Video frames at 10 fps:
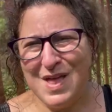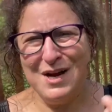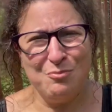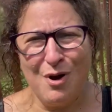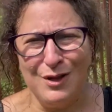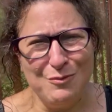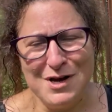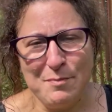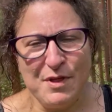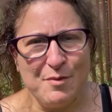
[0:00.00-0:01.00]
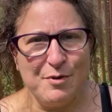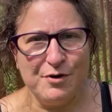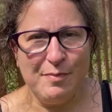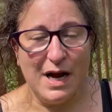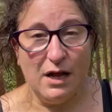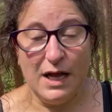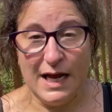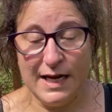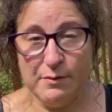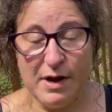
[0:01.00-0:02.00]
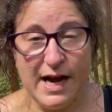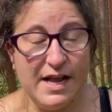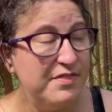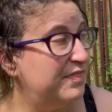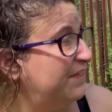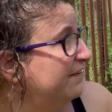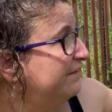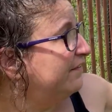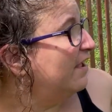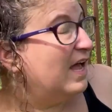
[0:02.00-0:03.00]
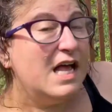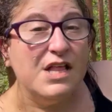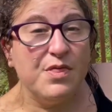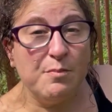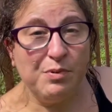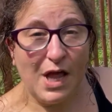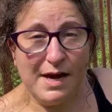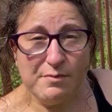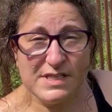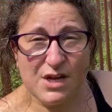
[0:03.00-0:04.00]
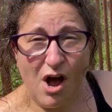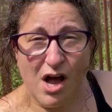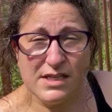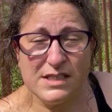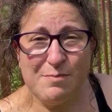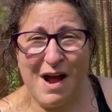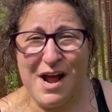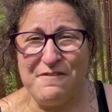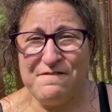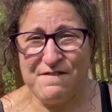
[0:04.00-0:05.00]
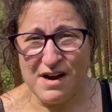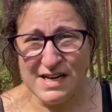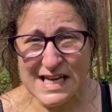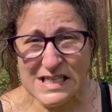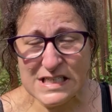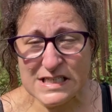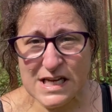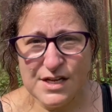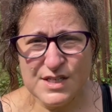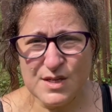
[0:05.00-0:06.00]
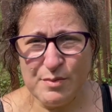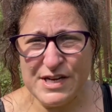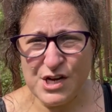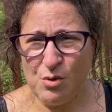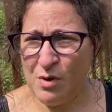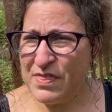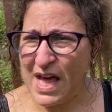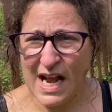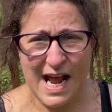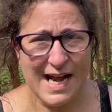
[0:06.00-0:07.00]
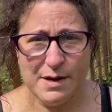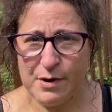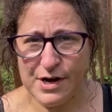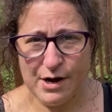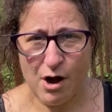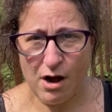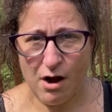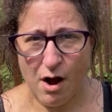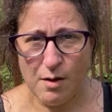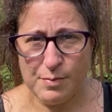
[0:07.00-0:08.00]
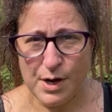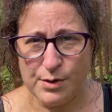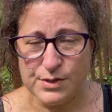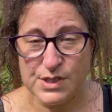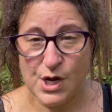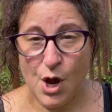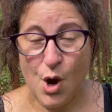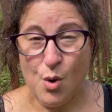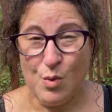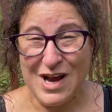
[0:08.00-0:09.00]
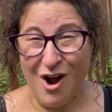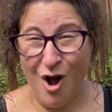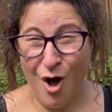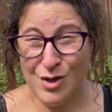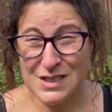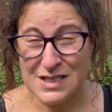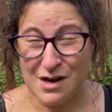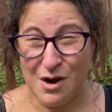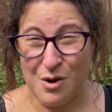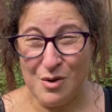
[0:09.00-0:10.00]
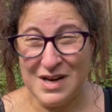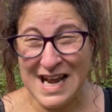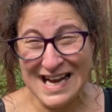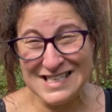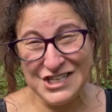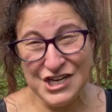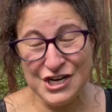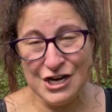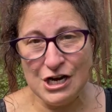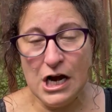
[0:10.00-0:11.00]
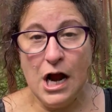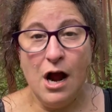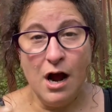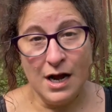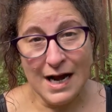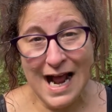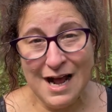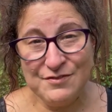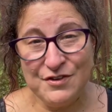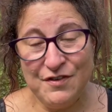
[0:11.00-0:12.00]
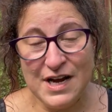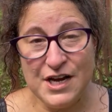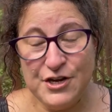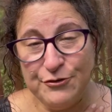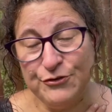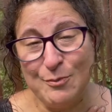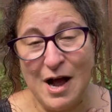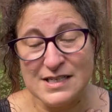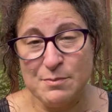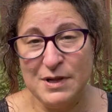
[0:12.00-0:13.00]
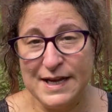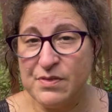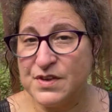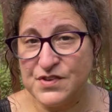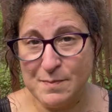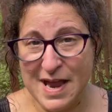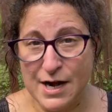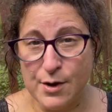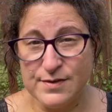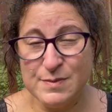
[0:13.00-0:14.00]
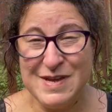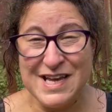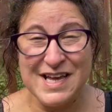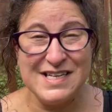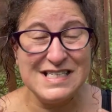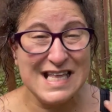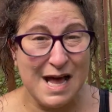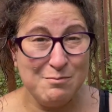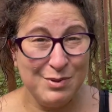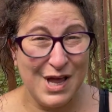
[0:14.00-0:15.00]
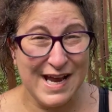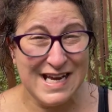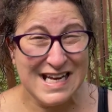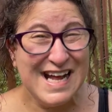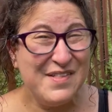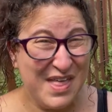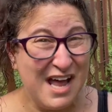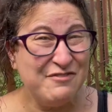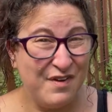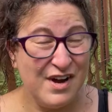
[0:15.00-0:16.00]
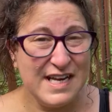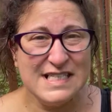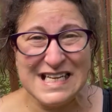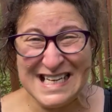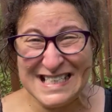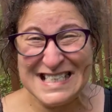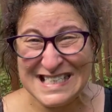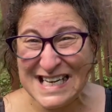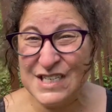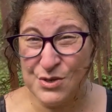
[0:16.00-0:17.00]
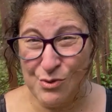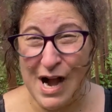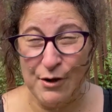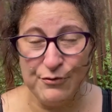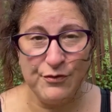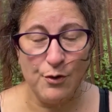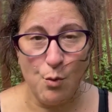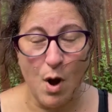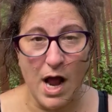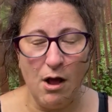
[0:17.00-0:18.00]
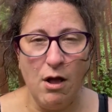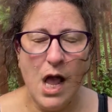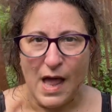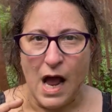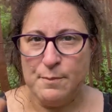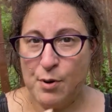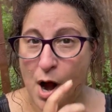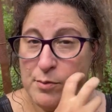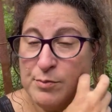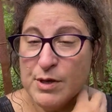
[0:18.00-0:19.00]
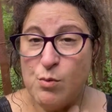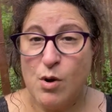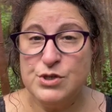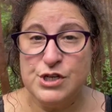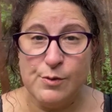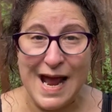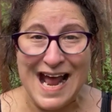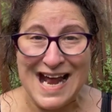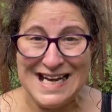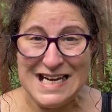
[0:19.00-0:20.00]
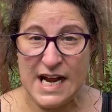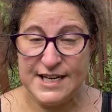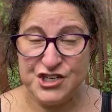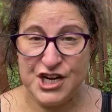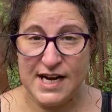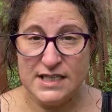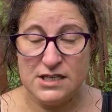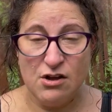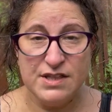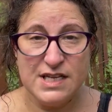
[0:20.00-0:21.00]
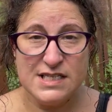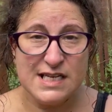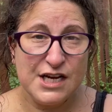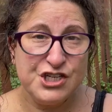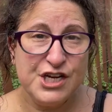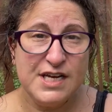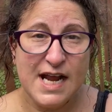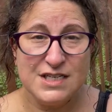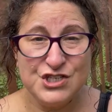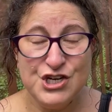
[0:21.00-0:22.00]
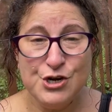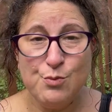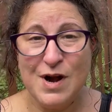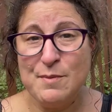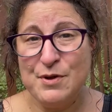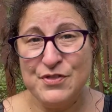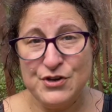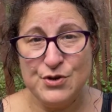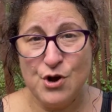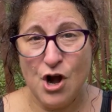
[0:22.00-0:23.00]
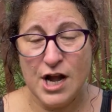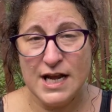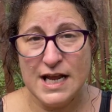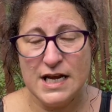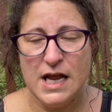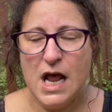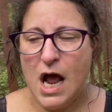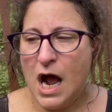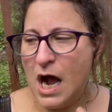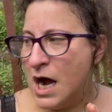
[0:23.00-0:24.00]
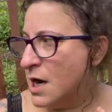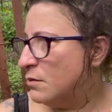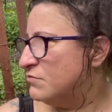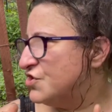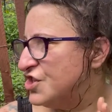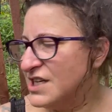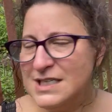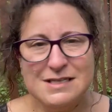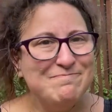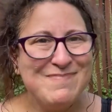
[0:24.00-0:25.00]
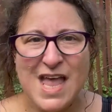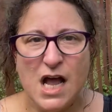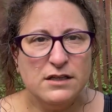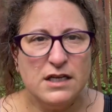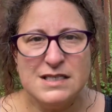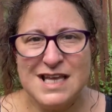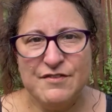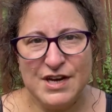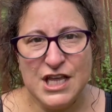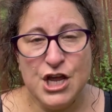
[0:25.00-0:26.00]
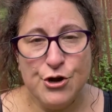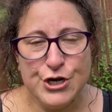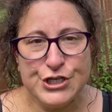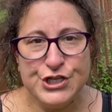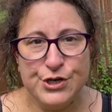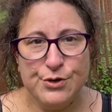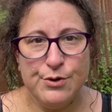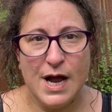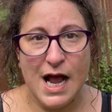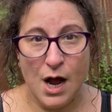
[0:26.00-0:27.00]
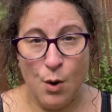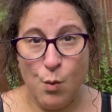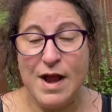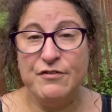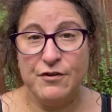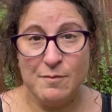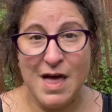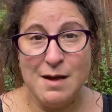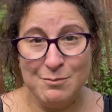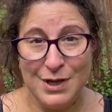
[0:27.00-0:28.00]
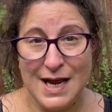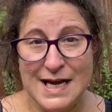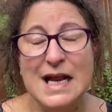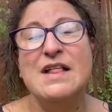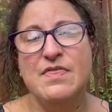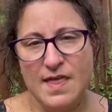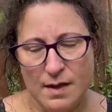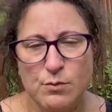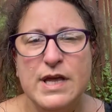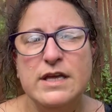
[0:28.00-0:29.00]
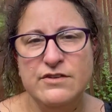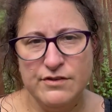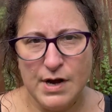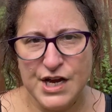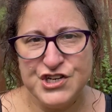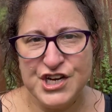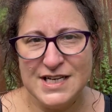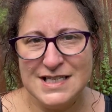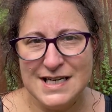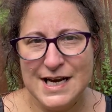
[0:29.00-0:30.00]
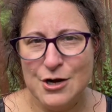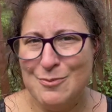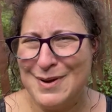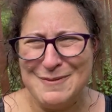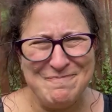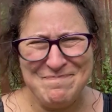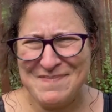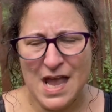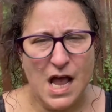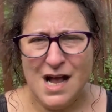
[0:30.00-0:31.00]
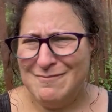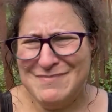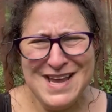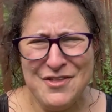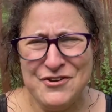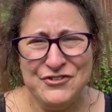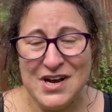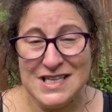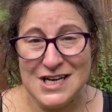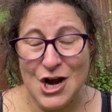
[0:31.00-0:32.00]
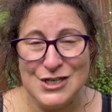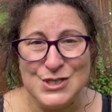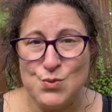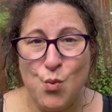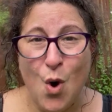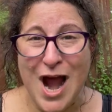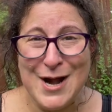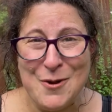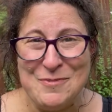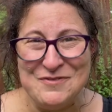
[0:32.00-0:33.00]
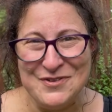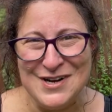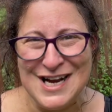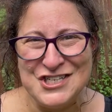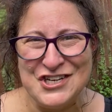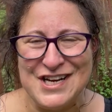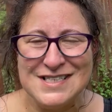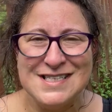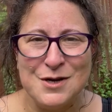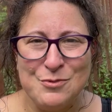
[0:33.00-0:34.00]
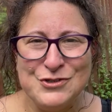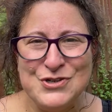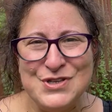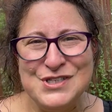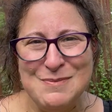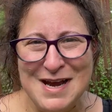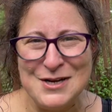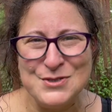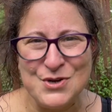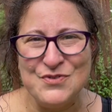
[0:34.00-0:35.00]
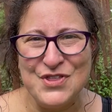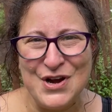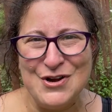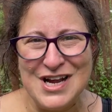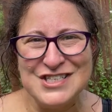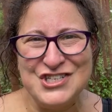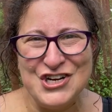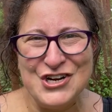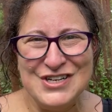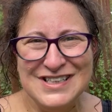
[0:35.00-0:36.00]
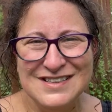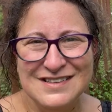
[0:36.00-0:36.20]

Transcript: It'll probably wind up on the burn pile. Anyway, this, the blight was caused by a fungus, so we don't want that anywhere near our compost. We also, next year, are gonna have to find a new spot to plant the tomatoes because that blight, that fungus, it sticks around for a while. I probably won't do any nightshades on this section next year when I put the new garden in. Um, just let's give it a year or two away from that blight and then we can do nightshades in here. But the other side garden's wide open for nightshades, so we'll do the tomatoes over there next year